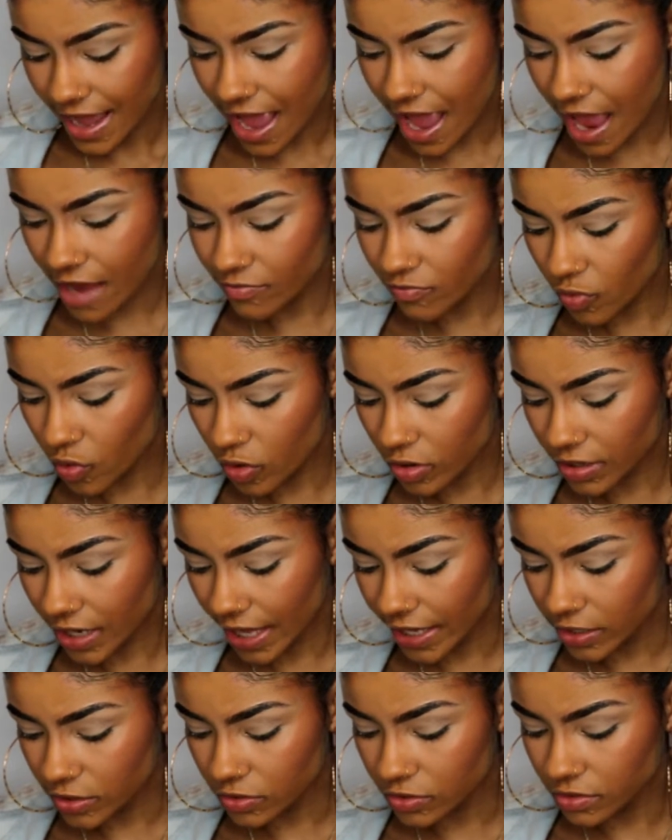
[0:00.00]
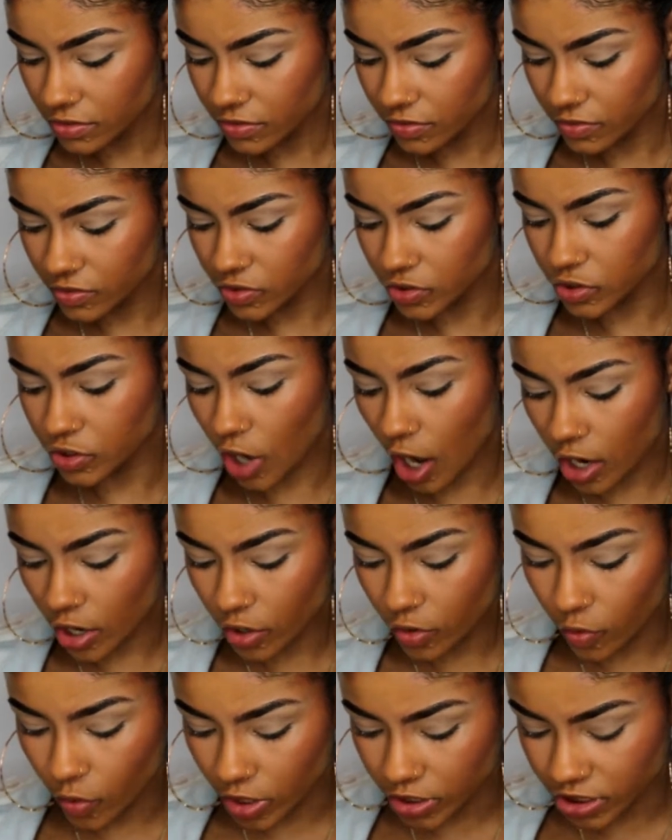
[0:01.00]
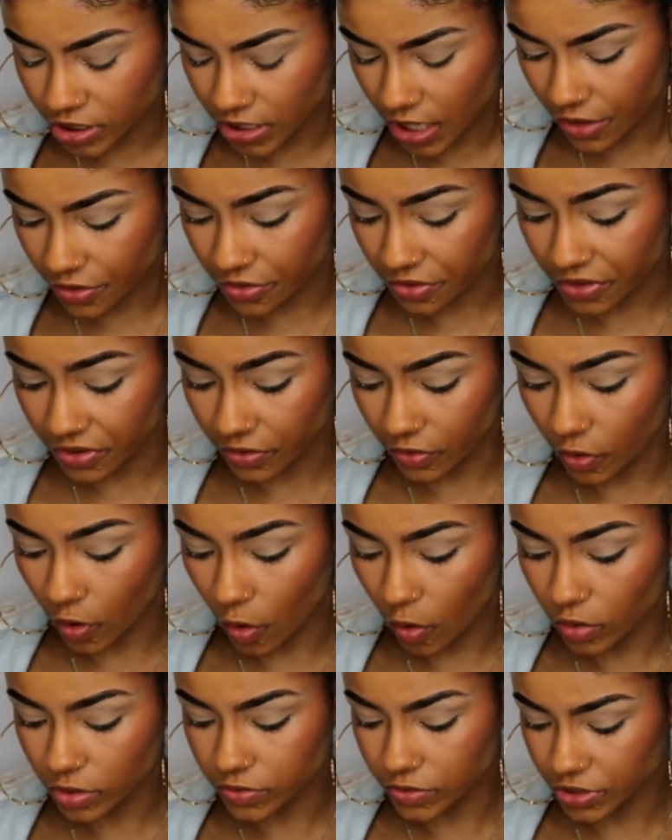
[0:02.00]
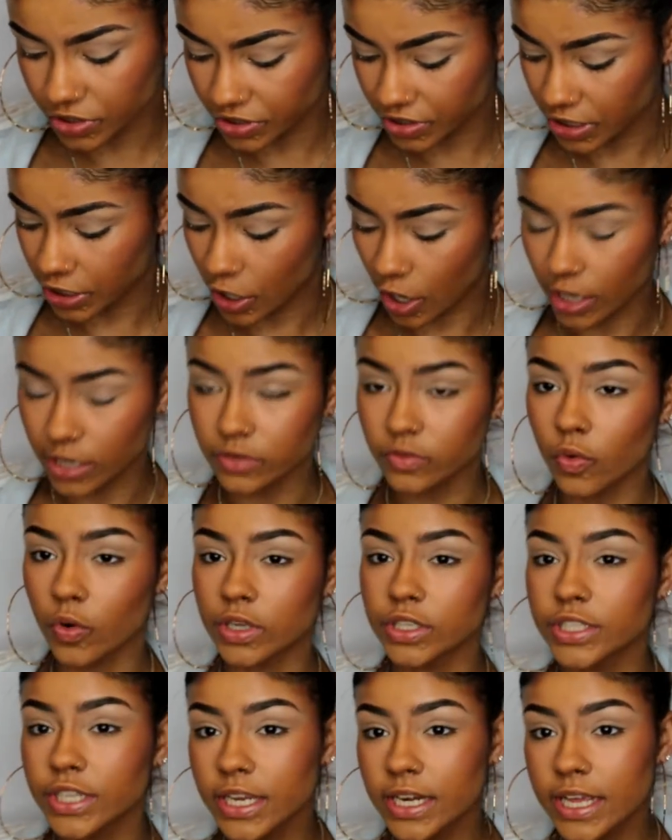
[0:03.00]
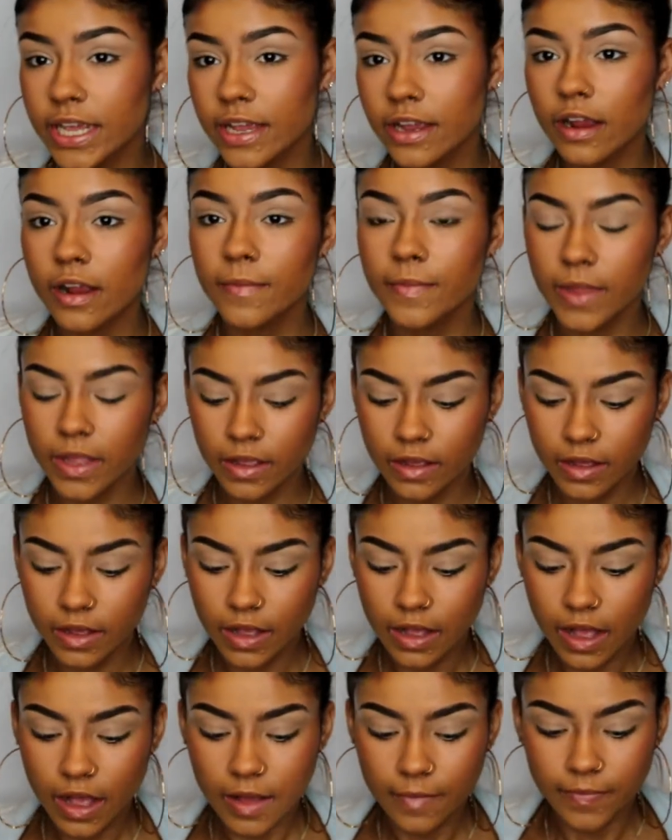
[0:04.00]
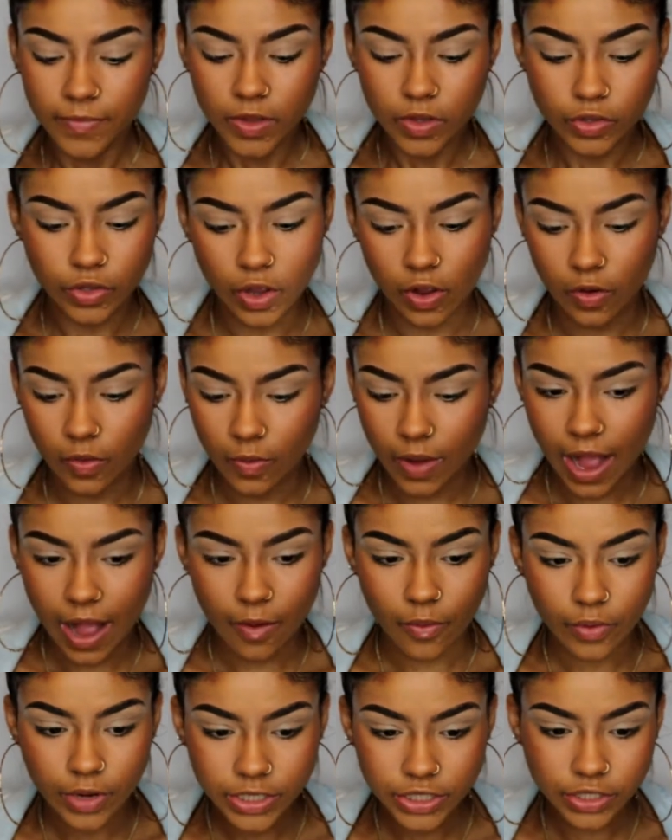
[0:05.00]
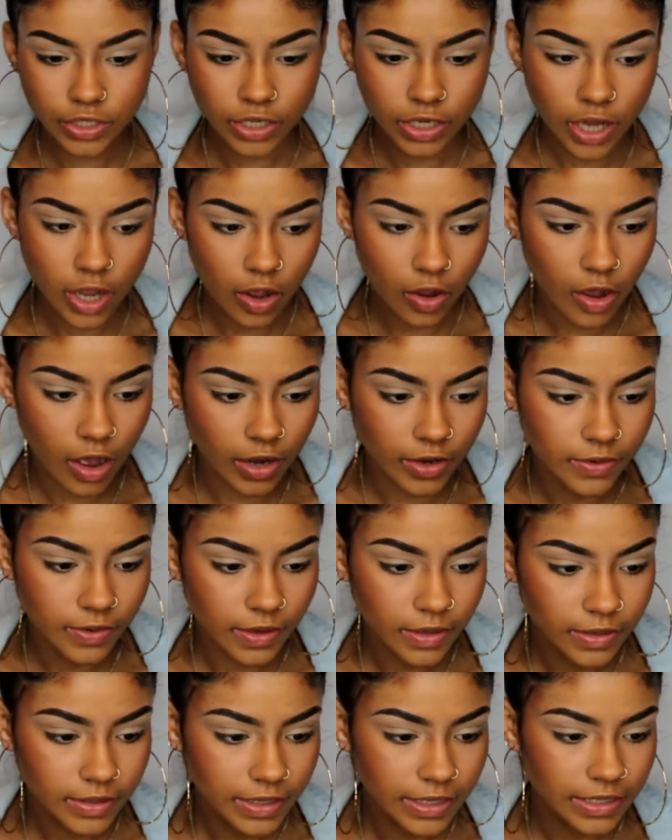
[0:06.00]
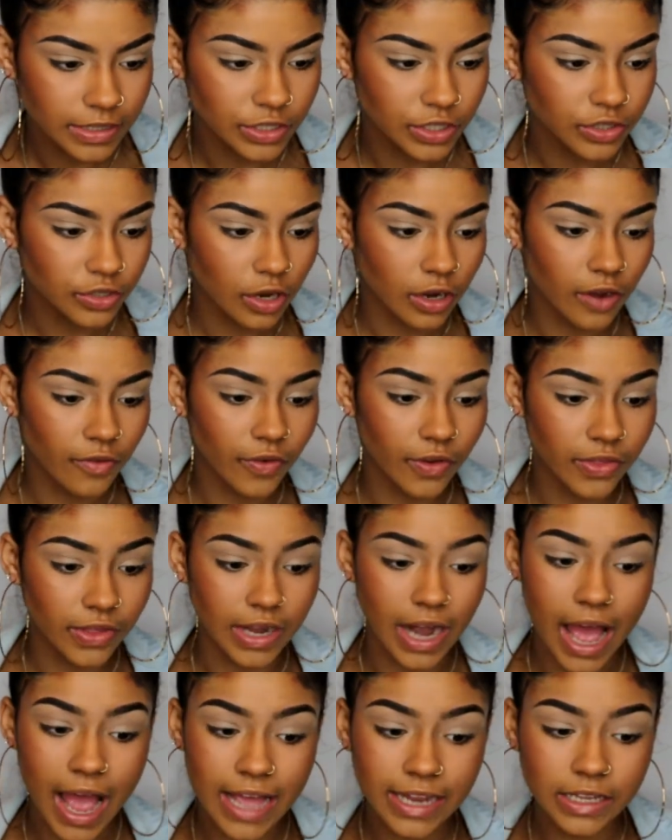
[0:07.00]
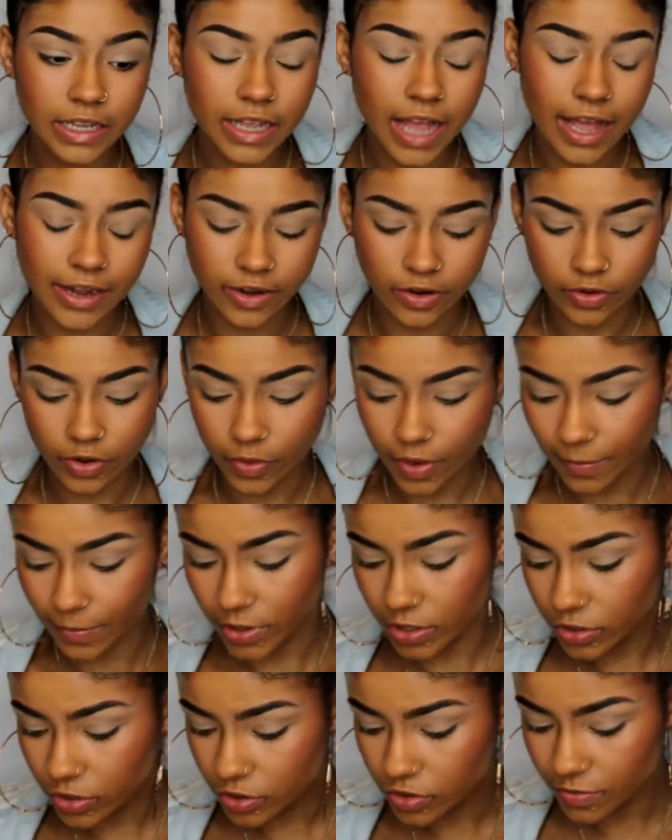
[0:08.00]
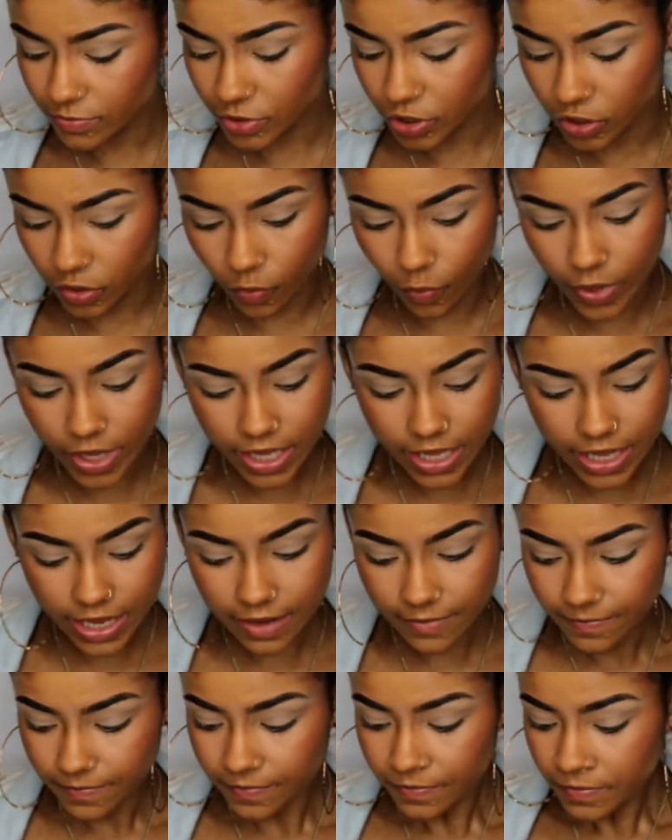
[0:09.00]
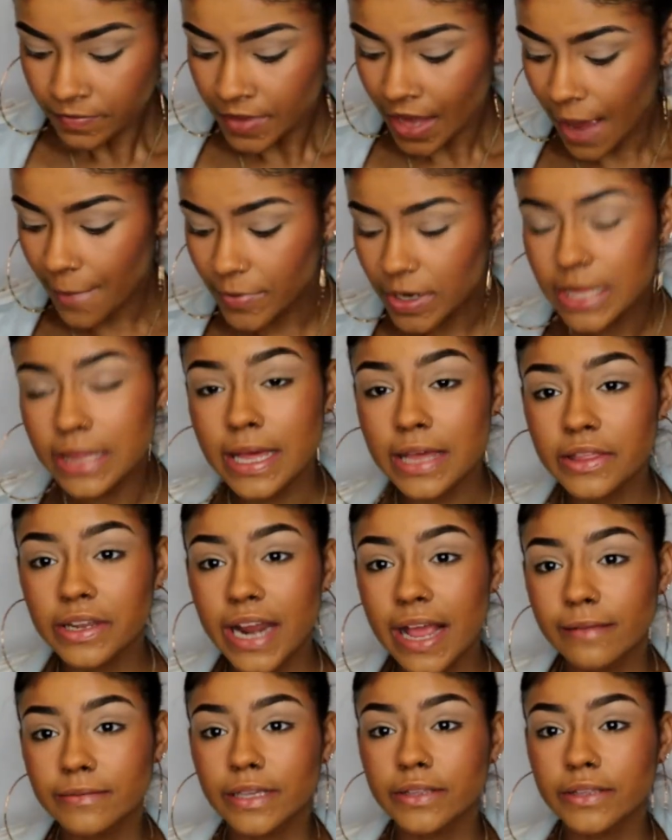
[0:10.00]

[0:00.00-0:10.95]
and more like darker oranges other than golds, which is the darkest orange in here. So we're just gonna go on and just start off with an eye look. I don't know what I'm gonna do. I'm just gonna wing it. I'm gonna say the names